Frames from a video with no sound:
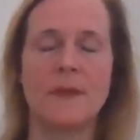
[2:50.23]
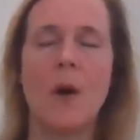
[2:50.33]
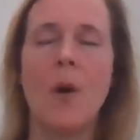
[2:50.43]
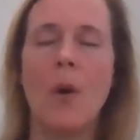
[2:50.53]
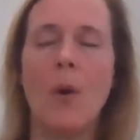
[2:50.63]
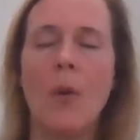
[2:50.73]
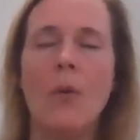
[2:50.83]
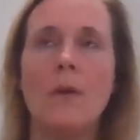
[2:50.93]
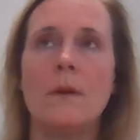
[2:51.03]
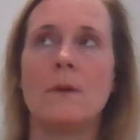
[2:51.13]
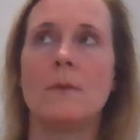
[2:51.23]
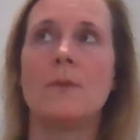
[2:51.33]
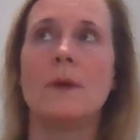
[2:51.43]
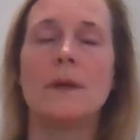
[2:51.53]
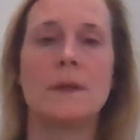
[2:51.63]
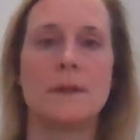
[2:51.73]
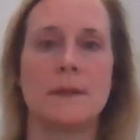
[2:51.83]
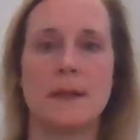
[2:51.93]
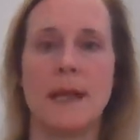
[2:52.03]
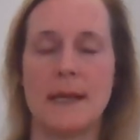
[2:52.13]
The whole
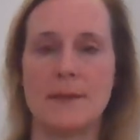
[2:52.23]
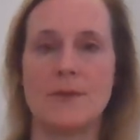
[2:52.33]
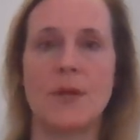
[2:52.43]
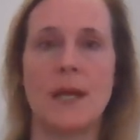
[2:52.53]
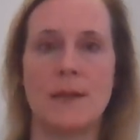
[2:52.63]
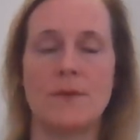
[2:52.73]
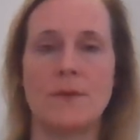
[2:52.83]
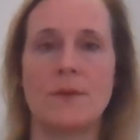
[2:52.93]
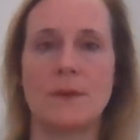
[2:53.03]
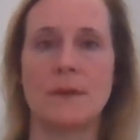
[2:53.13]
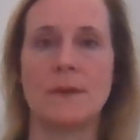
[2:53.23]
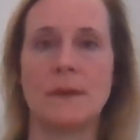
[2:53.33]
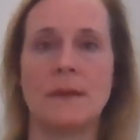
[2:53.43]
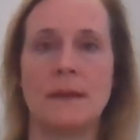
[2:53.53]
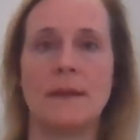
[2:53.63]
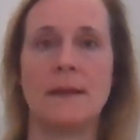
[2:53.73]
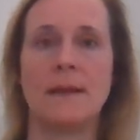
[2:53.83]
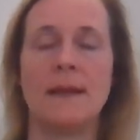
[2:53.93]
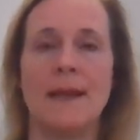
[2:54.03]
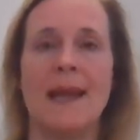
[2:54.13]
world has changed,
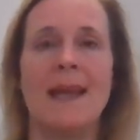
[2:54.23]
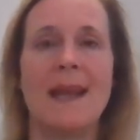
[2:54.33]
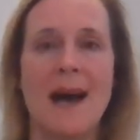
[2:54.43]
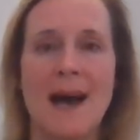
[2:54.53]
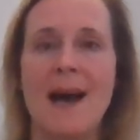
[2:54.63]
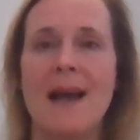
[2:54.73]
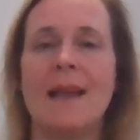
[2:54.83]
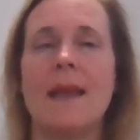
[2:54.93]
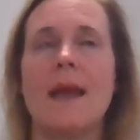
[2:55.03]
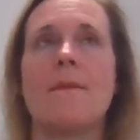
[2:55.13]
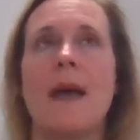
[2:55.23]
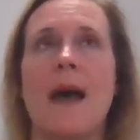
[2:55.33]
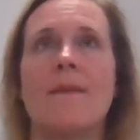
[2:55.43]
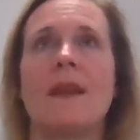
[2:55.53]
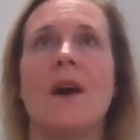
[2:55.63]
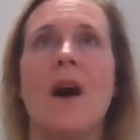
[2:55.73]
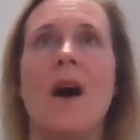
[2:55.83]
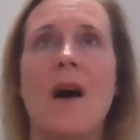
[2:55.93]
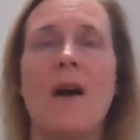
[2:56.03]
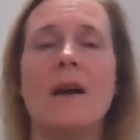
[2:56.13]
and I am having a
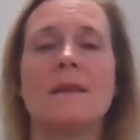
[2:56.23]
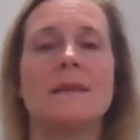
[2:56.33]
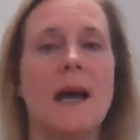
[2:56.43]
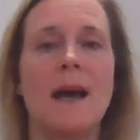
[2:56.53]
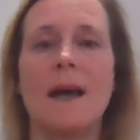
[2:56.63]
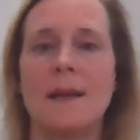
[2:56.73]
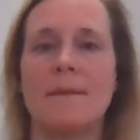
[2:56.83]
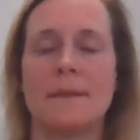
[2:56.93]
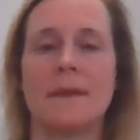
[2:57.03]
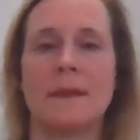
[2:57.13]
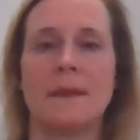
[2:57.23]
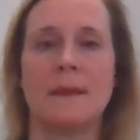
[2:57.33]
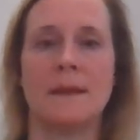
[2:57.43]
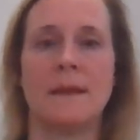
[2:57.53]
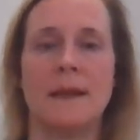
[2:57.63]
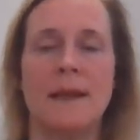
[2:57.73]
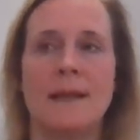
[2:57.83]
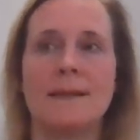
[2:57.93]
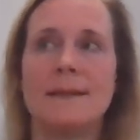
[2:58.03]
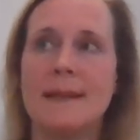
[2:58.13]
hard time
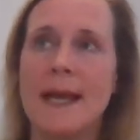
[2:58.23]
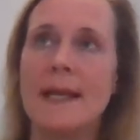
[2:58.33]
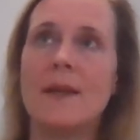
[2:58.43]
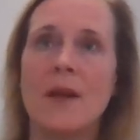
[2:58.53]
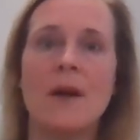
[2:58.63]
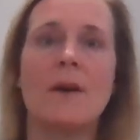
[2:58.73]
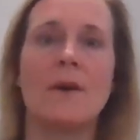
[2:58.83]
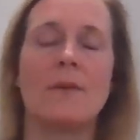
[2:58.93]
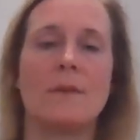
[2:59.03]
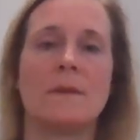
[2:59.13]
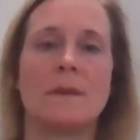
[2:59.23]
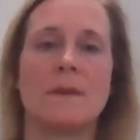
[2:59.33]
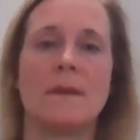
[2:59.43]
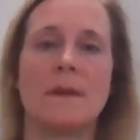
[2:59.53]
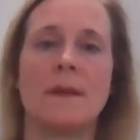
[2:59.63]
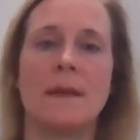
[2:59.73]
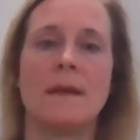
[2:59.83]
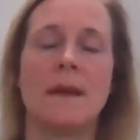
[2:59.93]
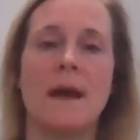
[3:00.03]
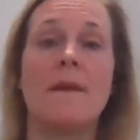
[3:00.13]
letting go
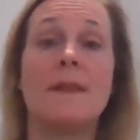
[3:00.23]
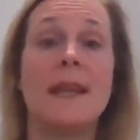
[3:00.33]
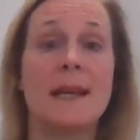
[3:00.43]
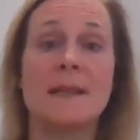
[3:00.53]
of the